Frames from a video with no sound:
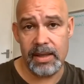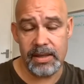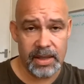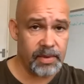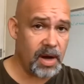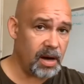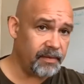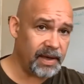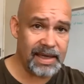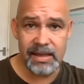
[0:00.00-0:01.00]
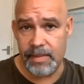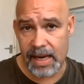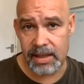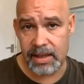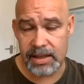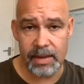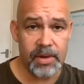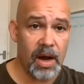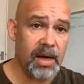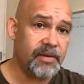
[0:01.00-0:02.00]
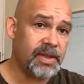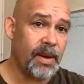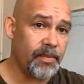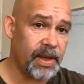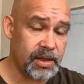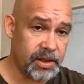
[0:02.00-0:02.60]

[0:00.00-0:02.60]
some kind of lead magnet, some kind of something.